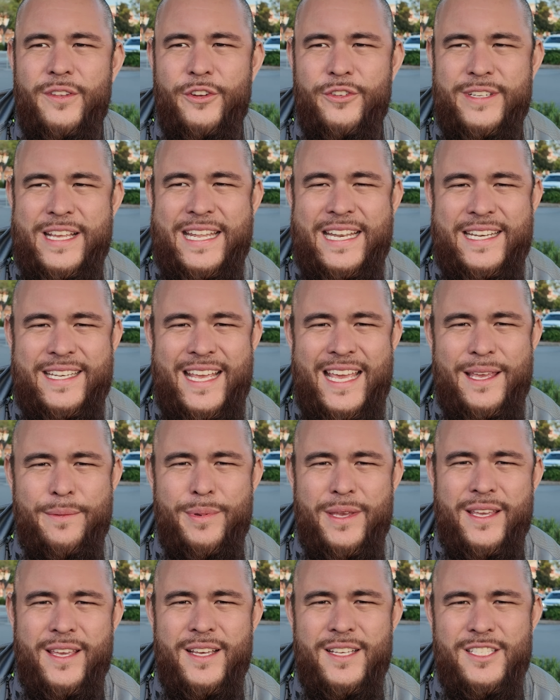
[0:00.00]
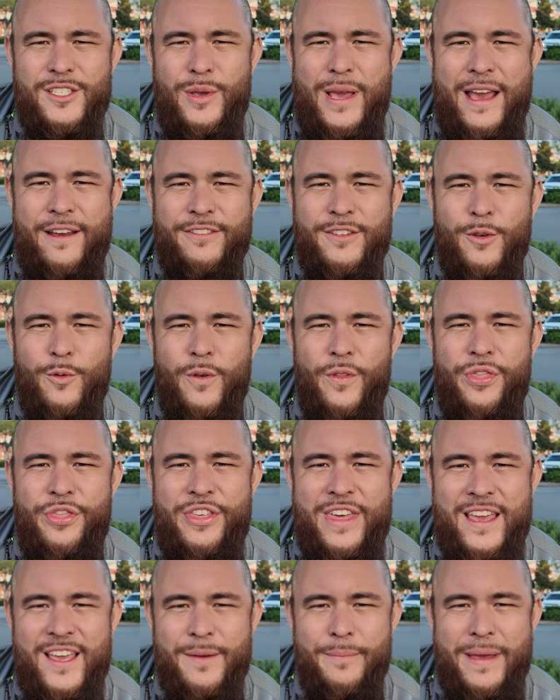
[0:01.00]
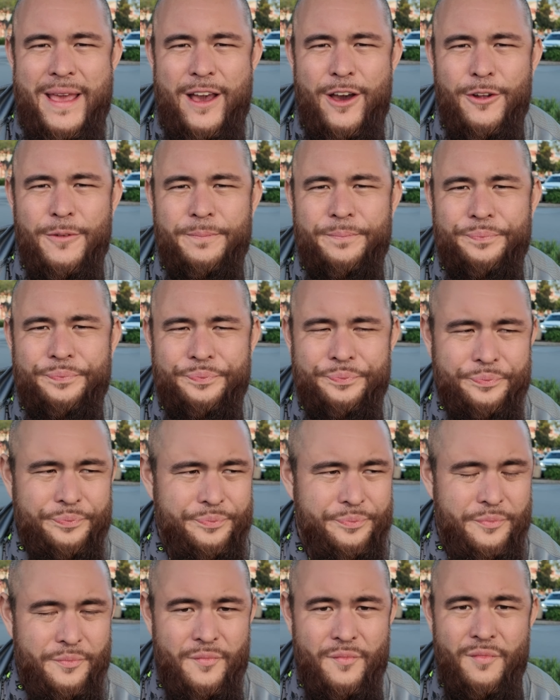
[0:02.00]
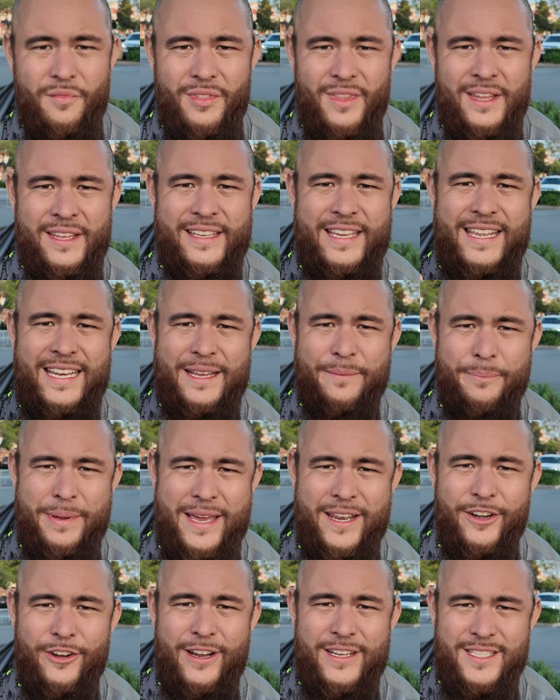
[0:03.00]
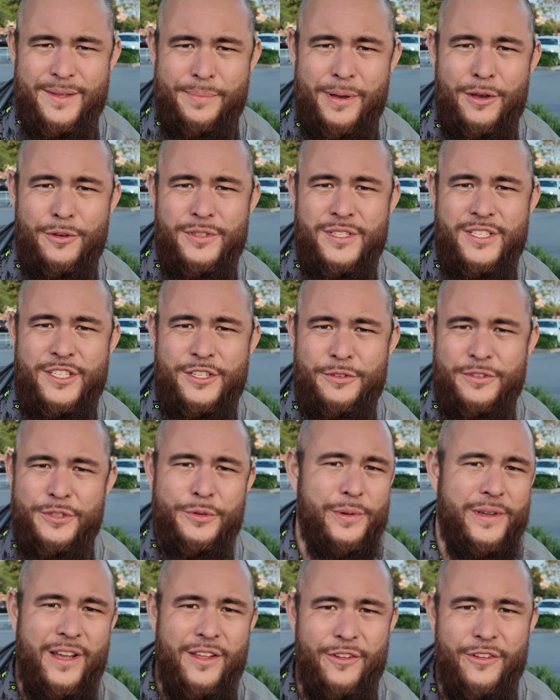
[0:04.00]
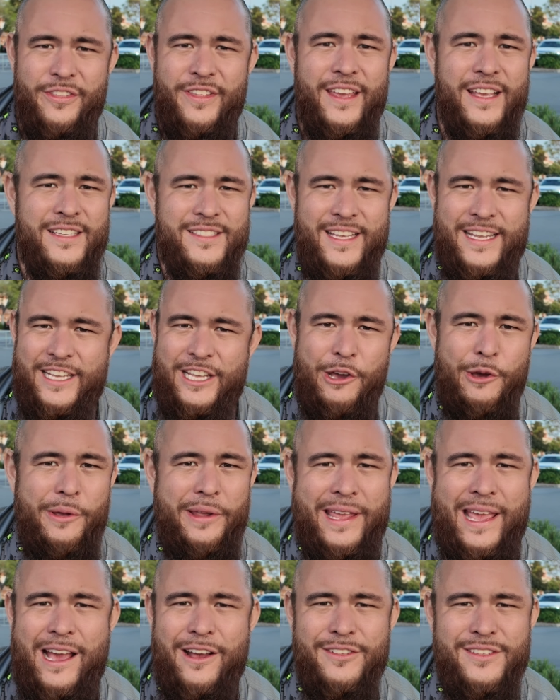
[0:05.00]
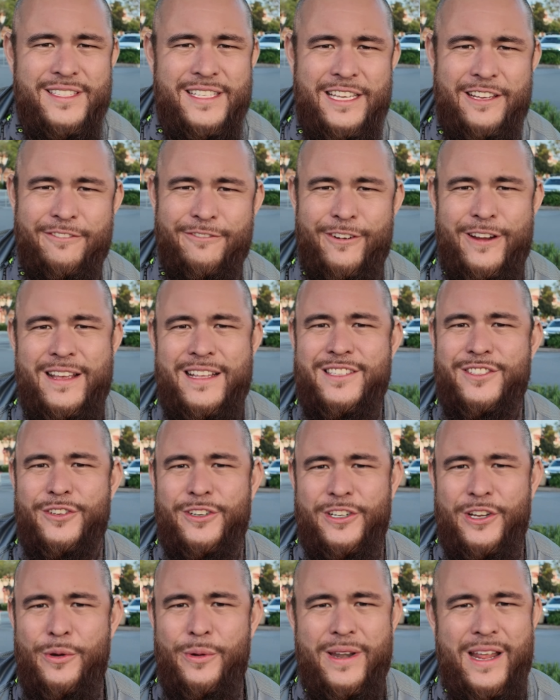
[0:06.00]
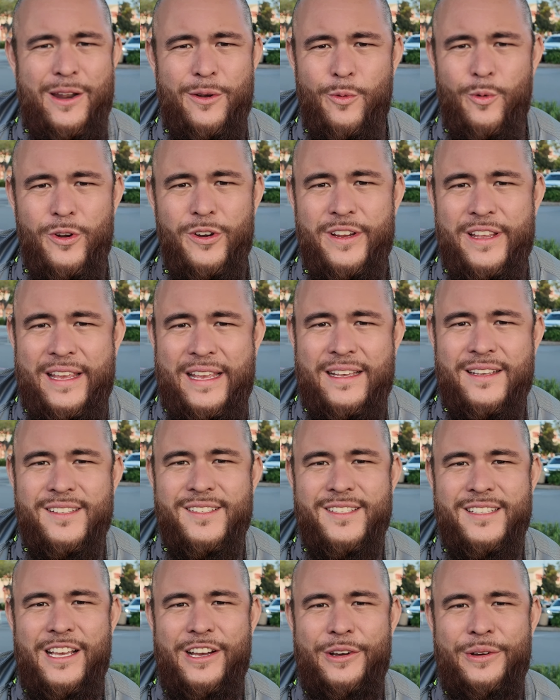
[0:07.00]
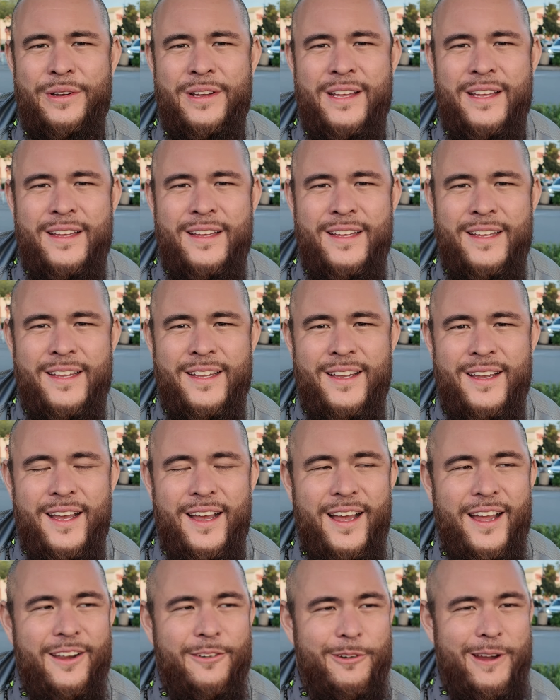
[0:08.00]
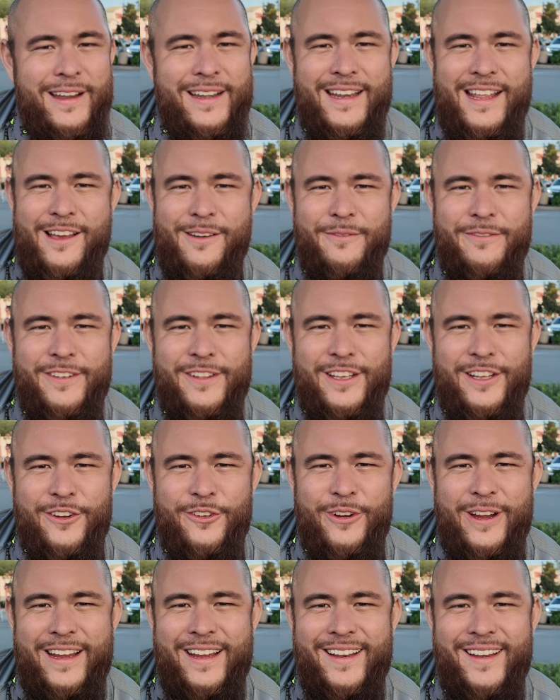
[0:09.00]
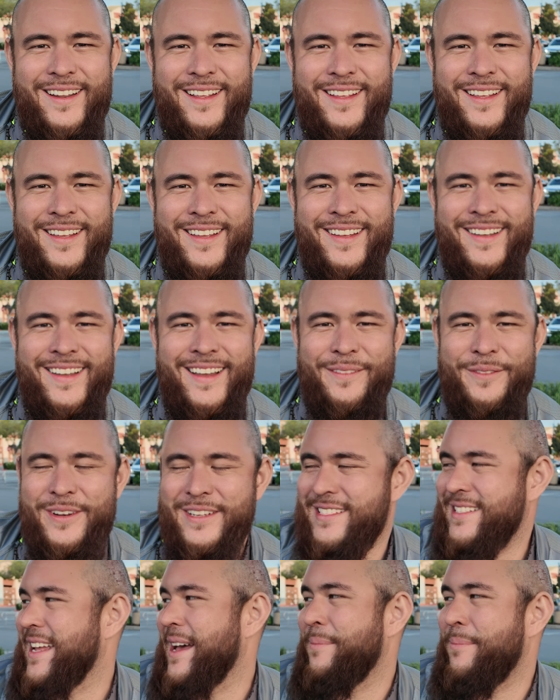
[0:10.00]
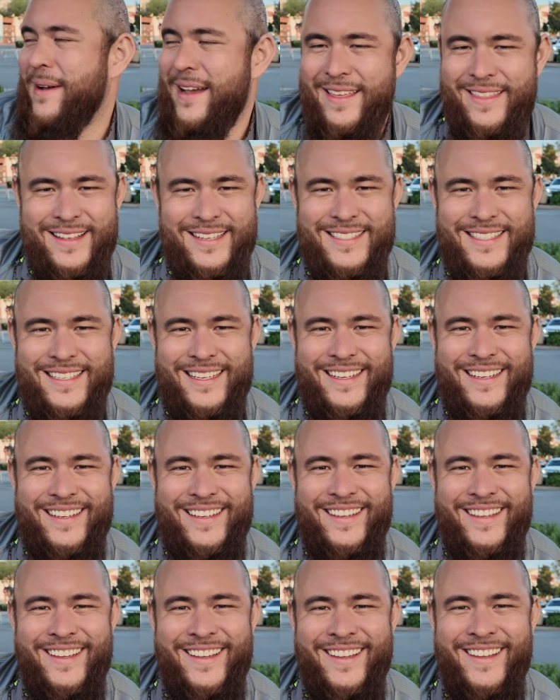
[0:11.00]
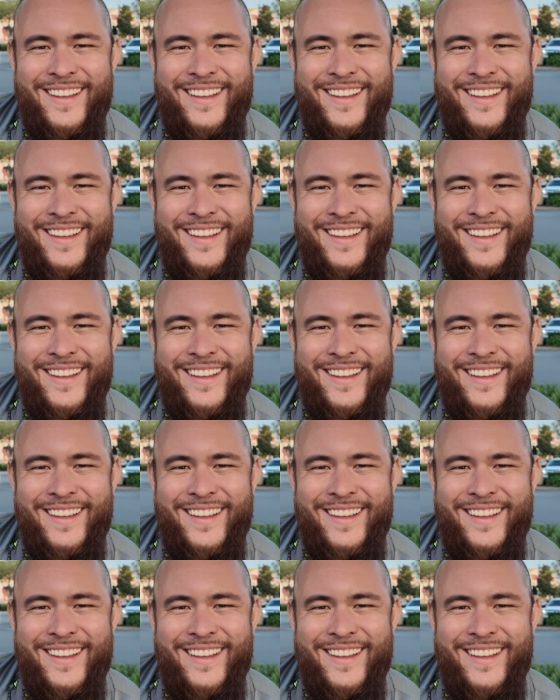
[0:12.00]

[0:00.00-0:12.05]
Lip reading: your day-to-day, because you have to think about getting better as opposed to doing other things like going out, seeing friends, or going out and working. So right now I'm feeling great. I'm going to stop by this Nordy